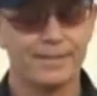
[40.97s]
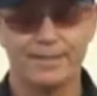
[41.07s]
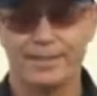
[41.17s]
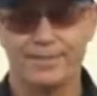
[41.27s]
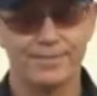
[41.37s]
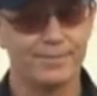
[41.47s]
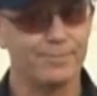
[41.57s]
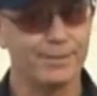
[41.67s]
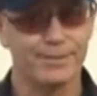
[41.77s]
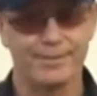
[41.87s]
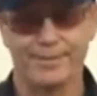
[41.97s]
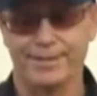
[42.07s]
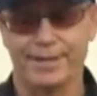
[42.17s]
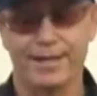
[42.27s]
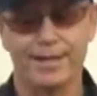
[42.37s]
I squeezed a
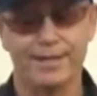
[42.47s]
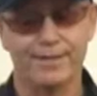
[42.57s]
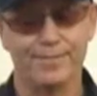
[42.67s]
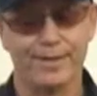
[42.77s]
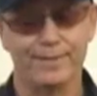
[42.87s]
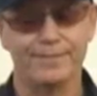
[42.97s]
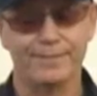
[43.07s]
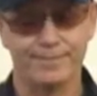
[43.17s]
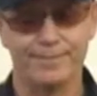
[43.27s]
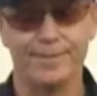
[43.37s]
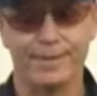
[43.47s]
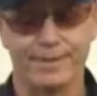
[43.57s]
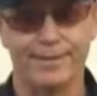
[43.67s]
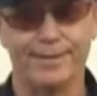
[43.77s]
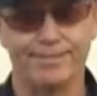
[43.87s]
lot of ice cream in my
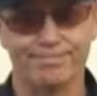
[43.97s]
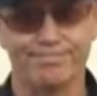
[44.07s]
day.